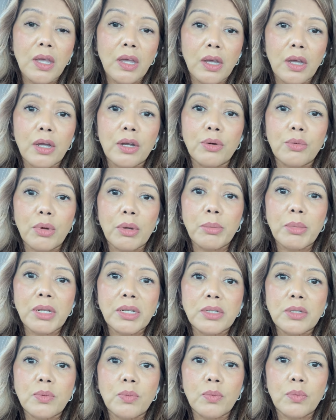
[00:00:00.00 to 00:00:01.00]

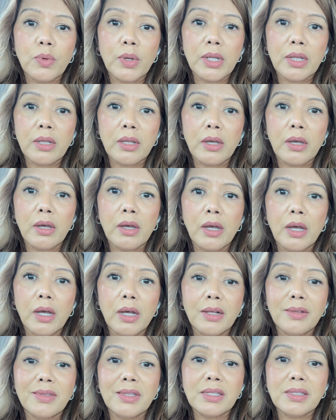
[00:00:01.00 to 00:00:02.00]
agreement with
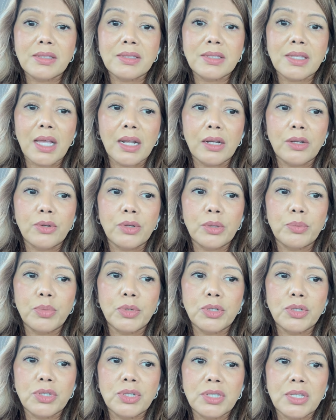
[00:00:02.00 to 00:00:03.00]
the seller or the
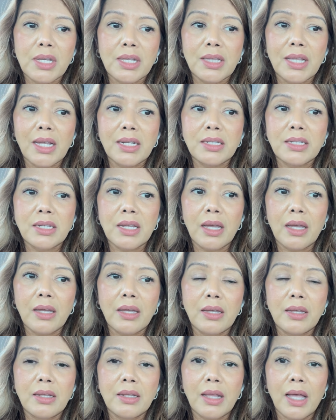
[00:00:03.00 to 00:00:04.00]
purchaser at
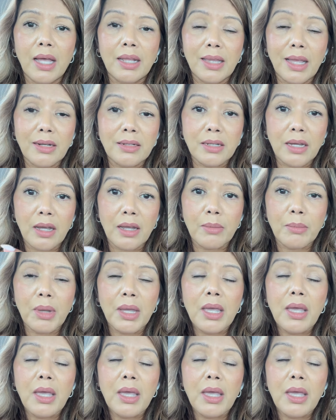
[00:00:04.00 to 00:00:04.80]
that time.